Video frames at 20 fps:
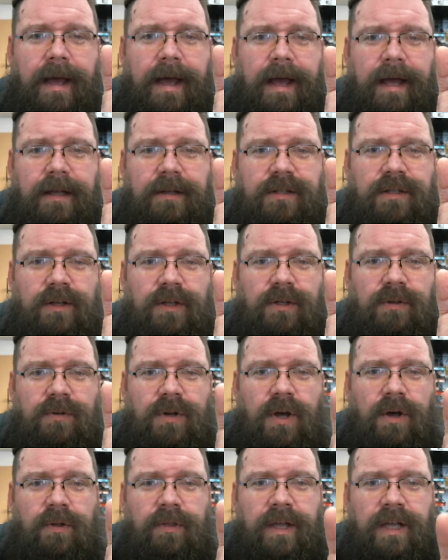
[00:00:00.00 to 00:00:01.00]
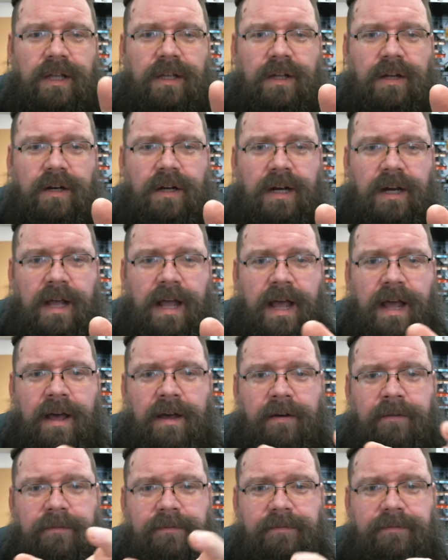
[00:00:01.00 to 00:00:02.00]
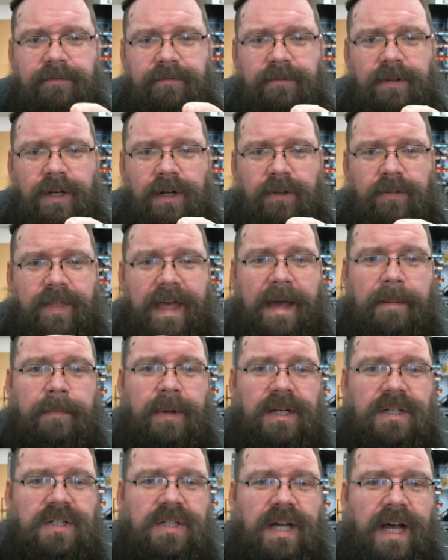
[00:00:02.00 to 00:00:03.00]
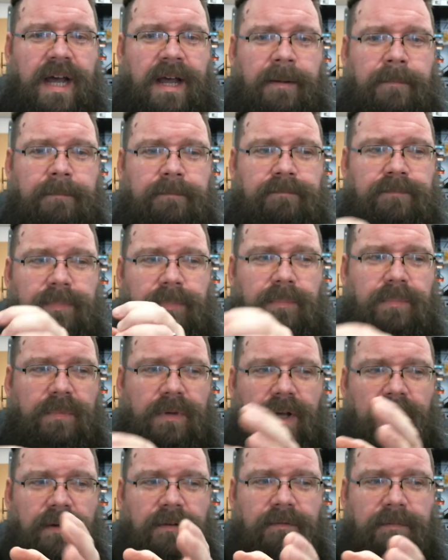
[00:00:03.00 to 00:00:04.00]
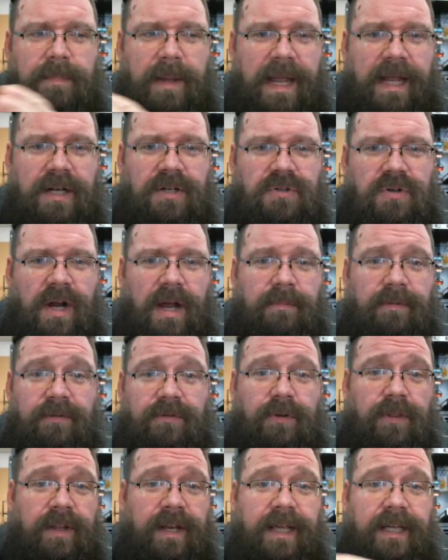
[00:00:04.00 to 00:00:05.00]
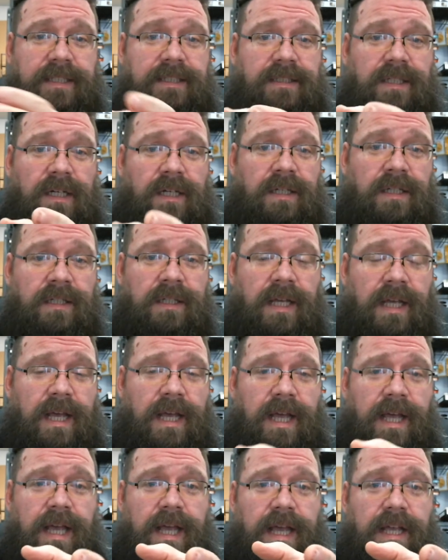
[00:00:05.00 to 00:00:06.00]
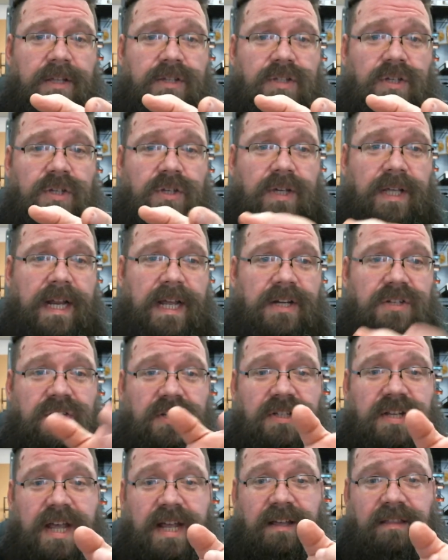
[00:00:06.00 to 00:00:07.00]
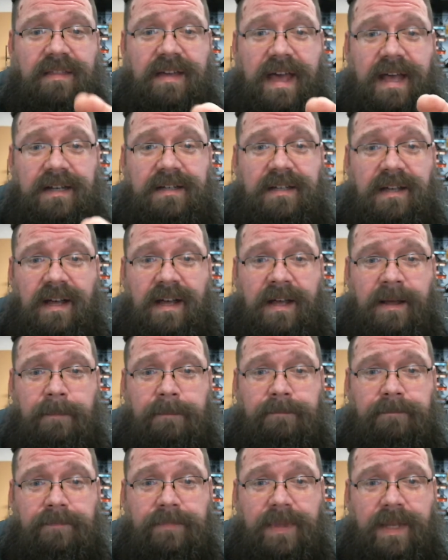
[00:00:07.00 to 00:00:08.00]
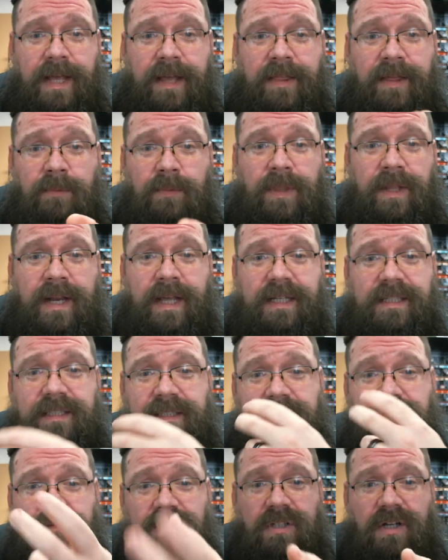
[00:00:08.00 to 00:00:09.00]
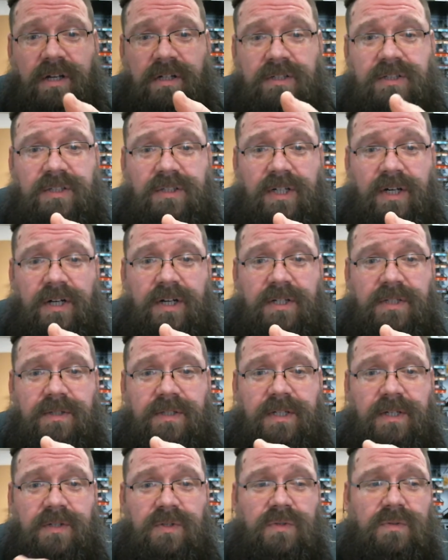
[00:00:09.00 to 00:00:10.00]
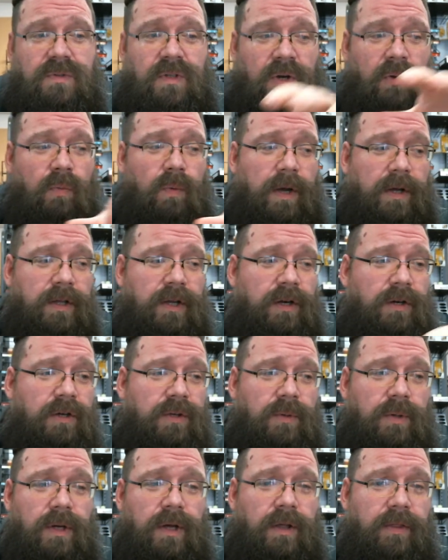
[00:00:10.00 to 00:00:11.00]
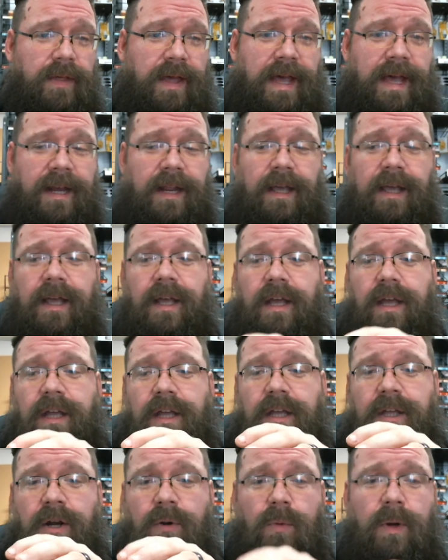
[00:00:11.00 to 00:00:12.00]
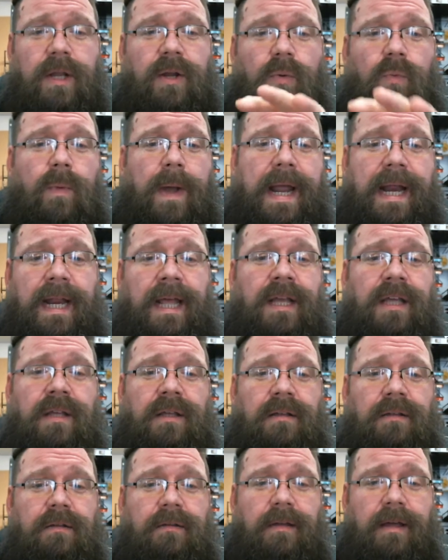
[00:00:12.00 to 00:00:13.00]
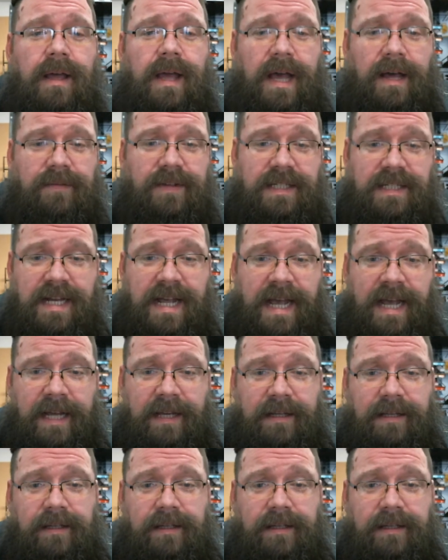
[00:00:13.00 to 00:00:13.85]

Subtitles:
So you know that you're gonna have, that much time of paint dry before the next song. So you can actually take that time, and then when the next song starts, because while you're doing all that, while you're waiting, have a snack,